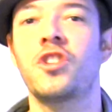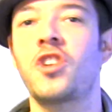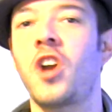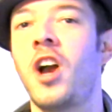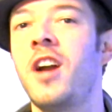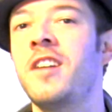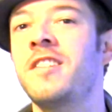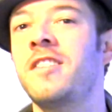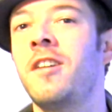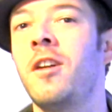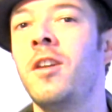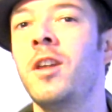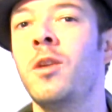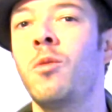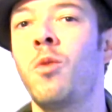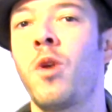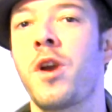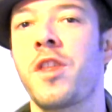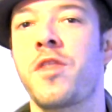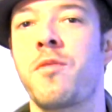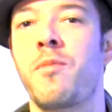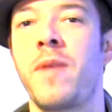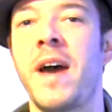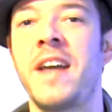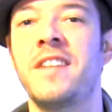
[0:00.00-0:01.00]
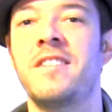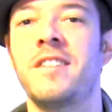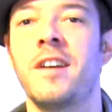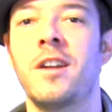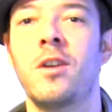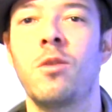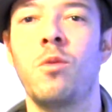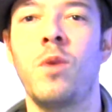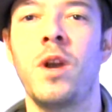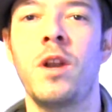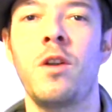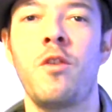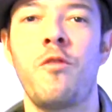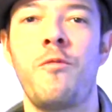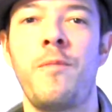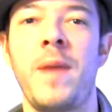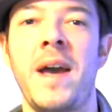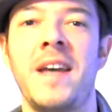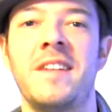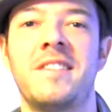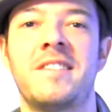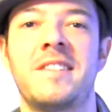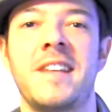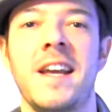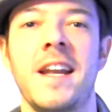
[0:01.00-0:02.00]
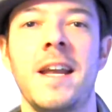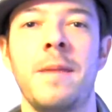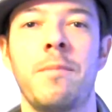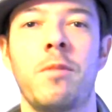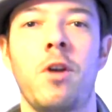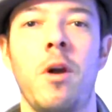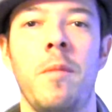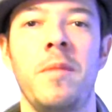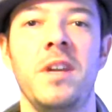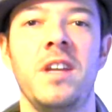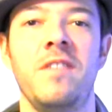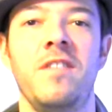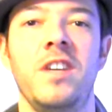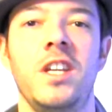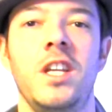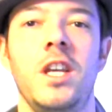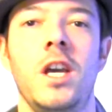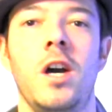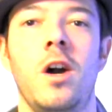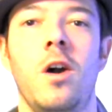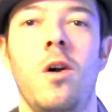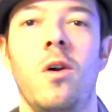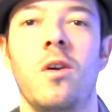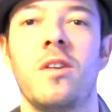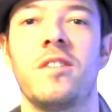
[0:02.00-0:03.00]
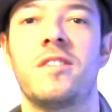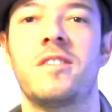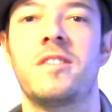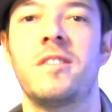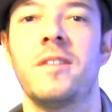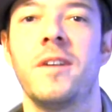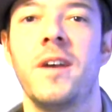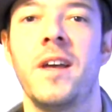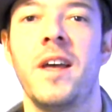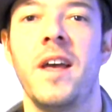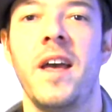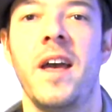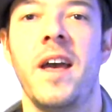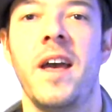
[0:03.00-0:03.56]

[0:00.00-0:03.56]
Charles Hollingworth writes under one of my stand-up comedy videos.